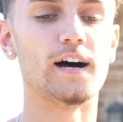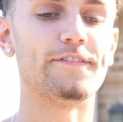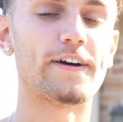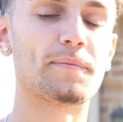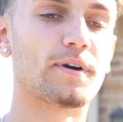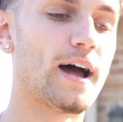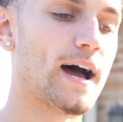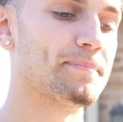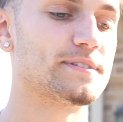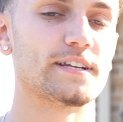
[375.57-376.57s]
fiber
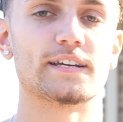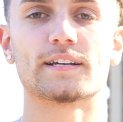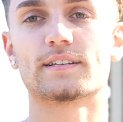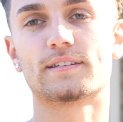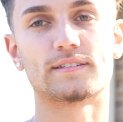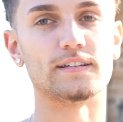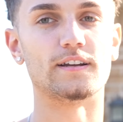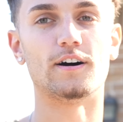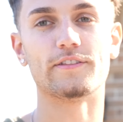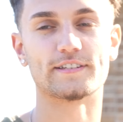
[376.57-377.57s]
optics and
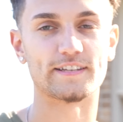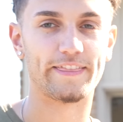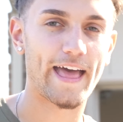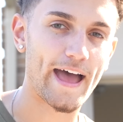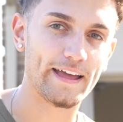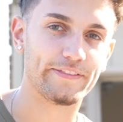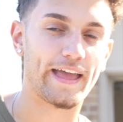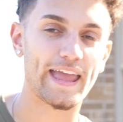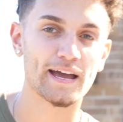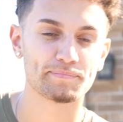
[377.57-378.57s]
all this and that and
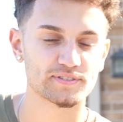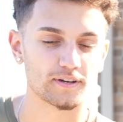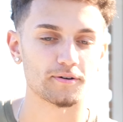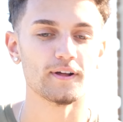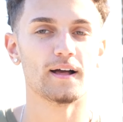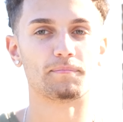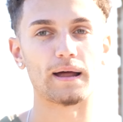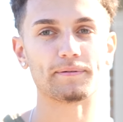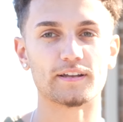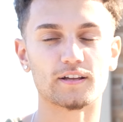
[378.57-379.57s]
the amp. So,
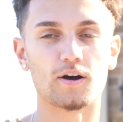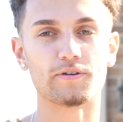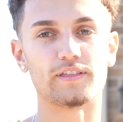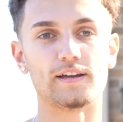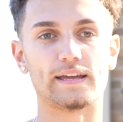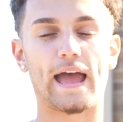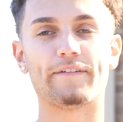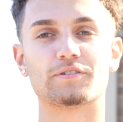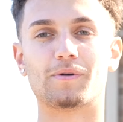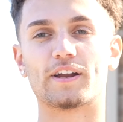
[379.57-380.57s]
probably gonna go with a
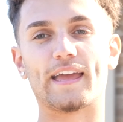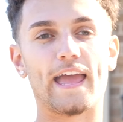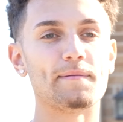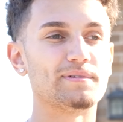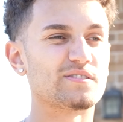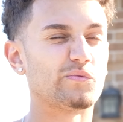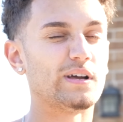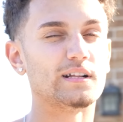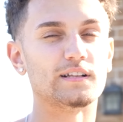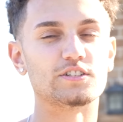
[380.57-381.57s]
aftermarket amp as
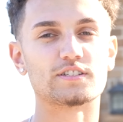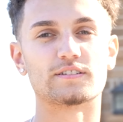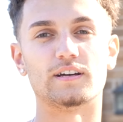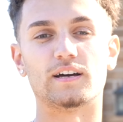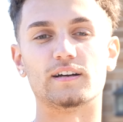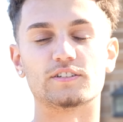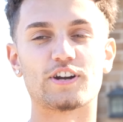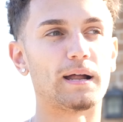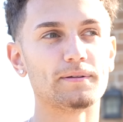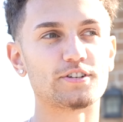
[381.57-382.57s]
well and just
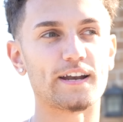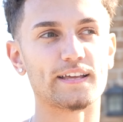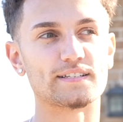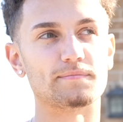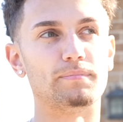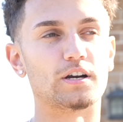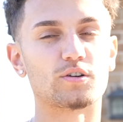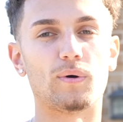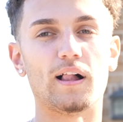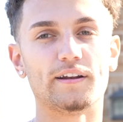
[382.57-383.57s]
probably try to get some better
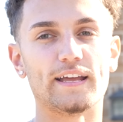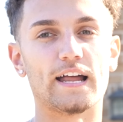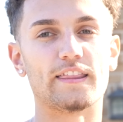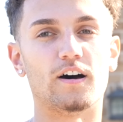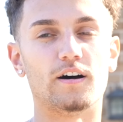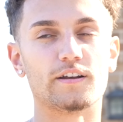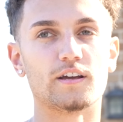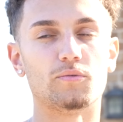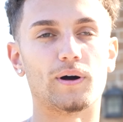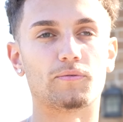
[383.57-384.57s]
quality out of the
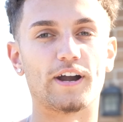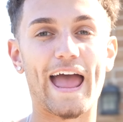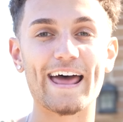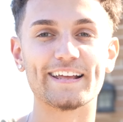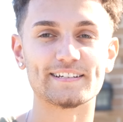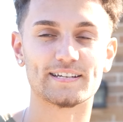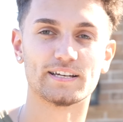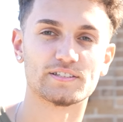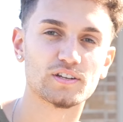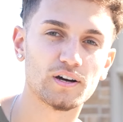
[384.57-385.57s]
audio while we're at it.
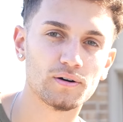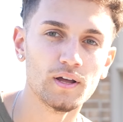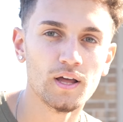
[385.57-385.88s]
So,